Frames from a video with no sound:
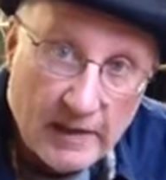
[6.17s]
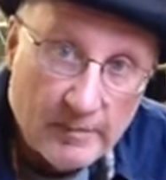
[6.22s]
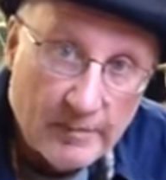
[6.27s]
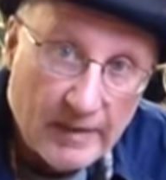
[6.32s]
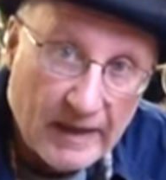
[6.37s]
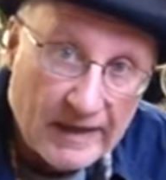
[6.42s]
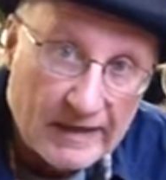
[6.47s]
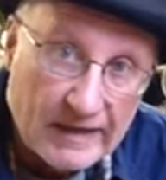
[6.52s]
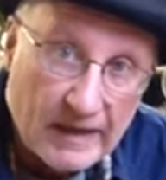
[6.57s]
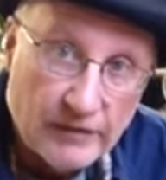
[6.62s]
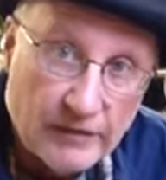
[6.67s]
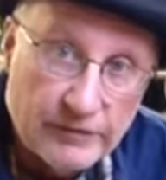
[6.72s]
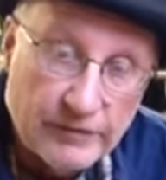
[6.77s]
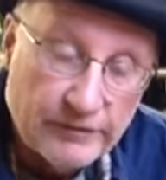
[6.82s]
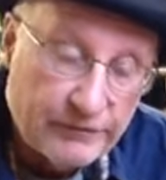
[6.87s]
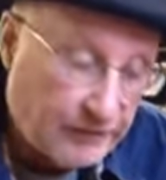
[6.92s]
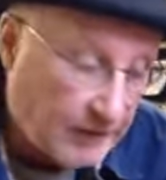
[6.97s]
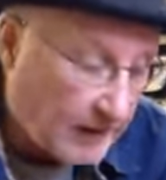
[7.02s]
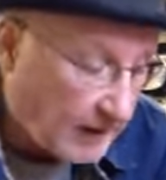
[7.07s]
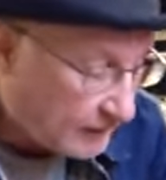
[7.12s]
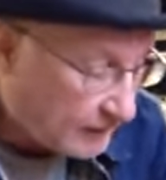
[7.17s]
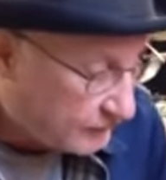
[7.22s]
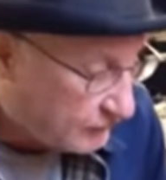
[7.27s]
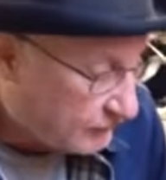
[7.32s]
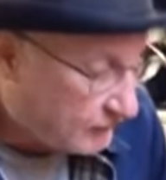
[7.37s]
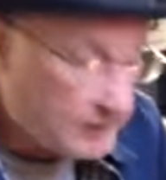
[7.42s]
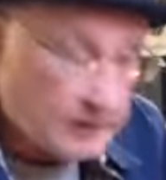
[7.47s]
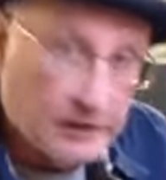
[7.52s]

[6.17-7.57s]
I'm back out in the factory.